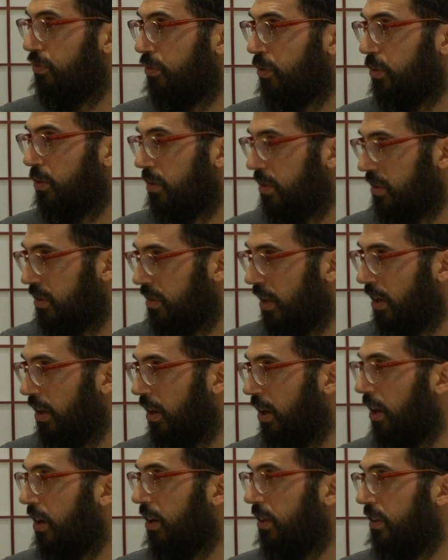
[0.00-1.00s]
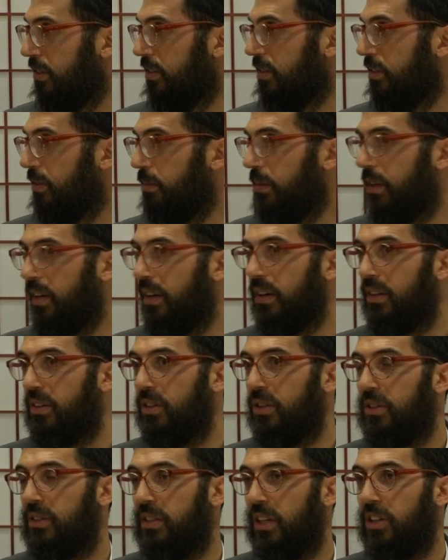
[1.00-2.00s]
foot. It's a halacha, it's a minhag
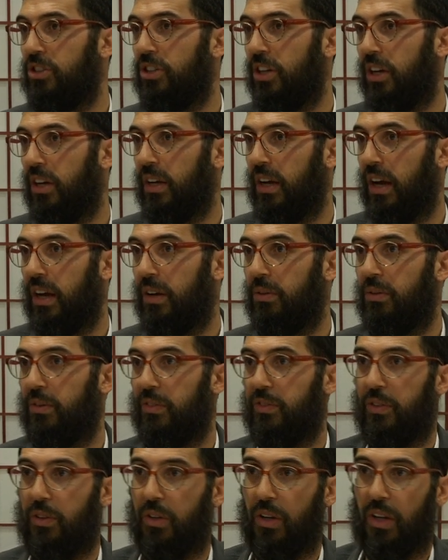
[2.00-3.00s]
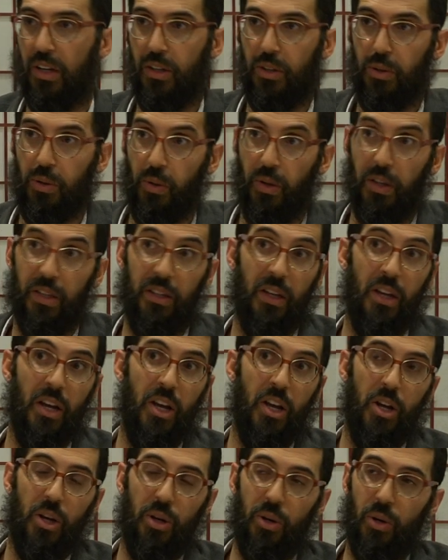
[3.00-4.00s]
to say Shehecheyanu. If you can do it,
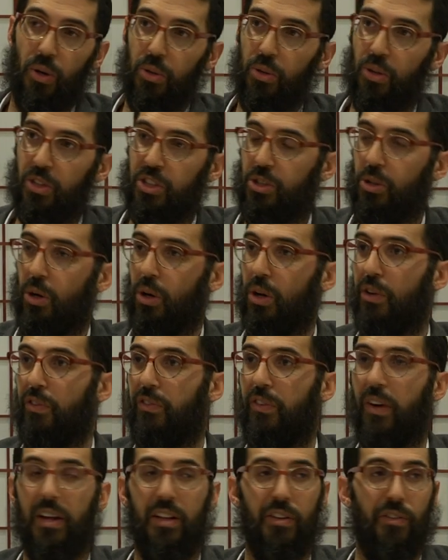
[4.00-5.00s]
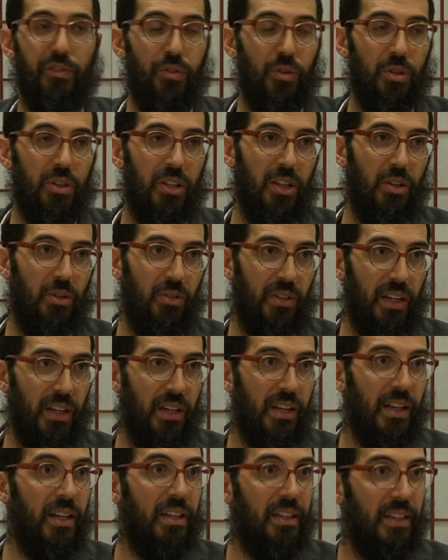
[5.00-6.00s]
you go to a store, you find a food that you
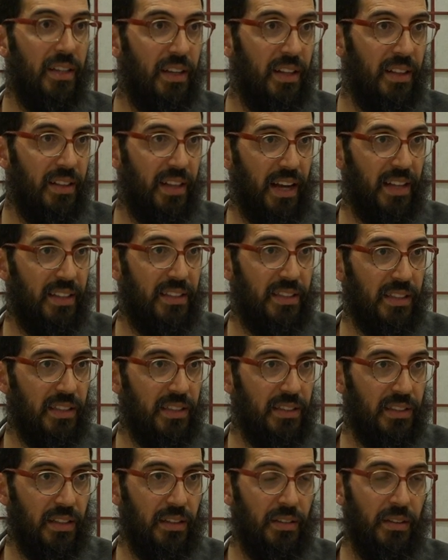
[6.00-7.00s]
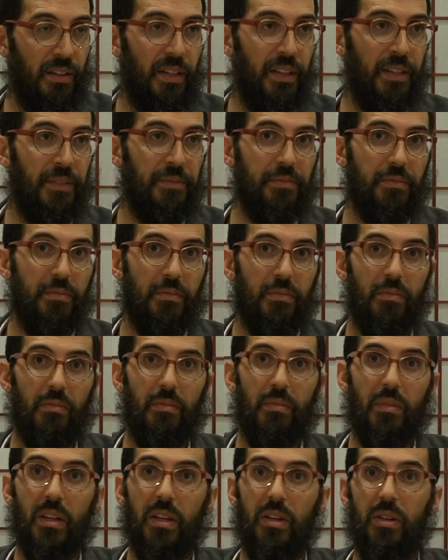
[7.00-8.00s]
didn't eat in that season. You
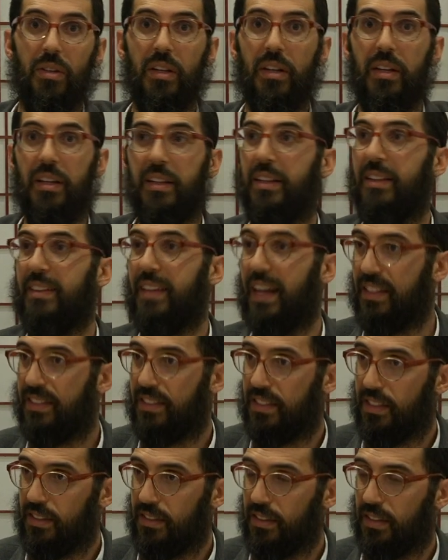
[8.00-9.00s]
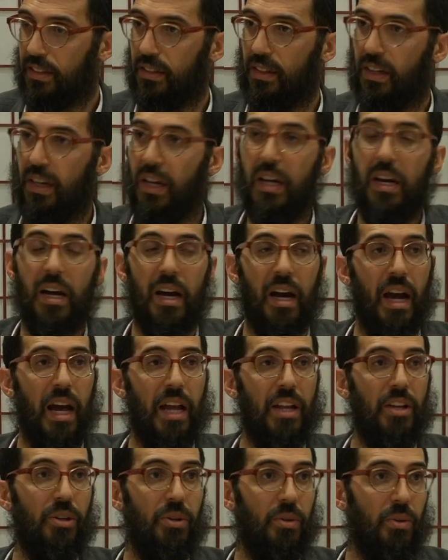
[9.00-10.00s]
didn't eat in that season.
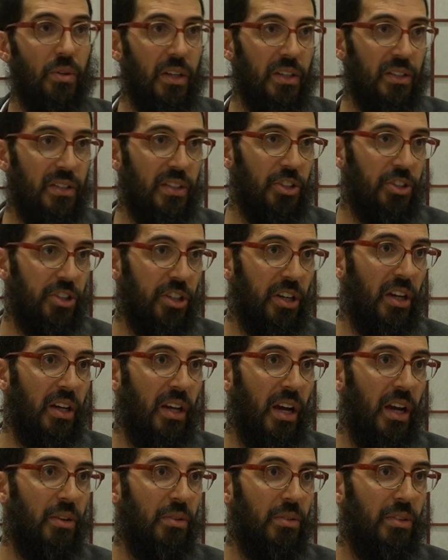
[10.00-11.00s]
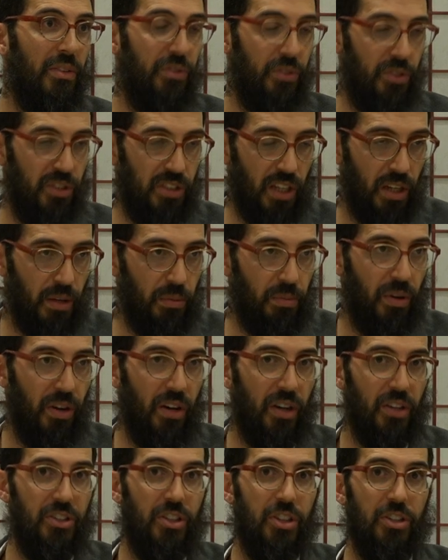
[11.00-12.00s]
And you can say Shehecheyanu on the food. You said the
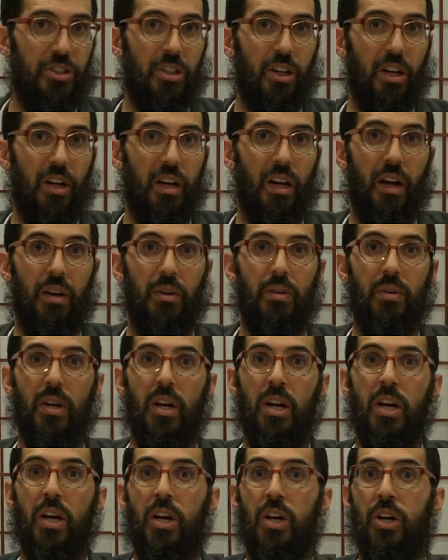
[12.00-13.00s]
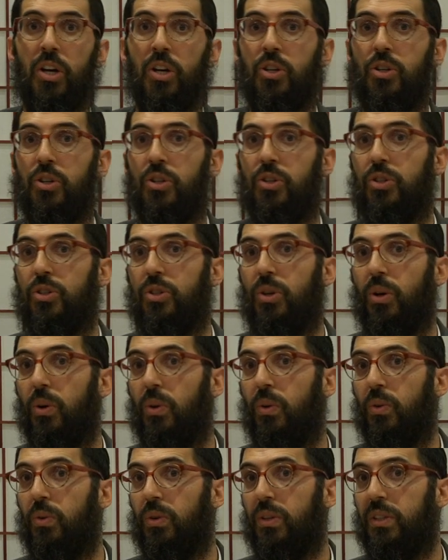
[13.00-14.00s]
bracha and say Shehecheyanu.
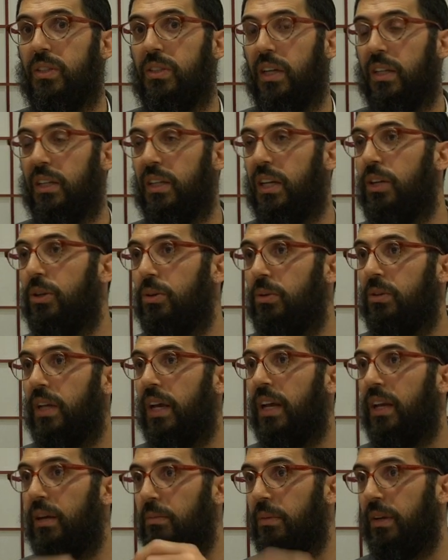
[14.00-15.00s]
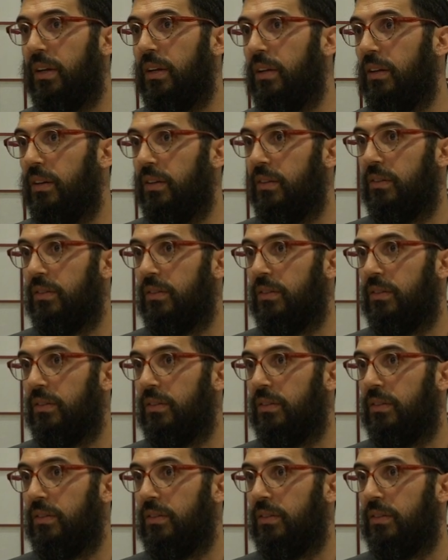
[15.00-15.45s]
So he said, can you take me?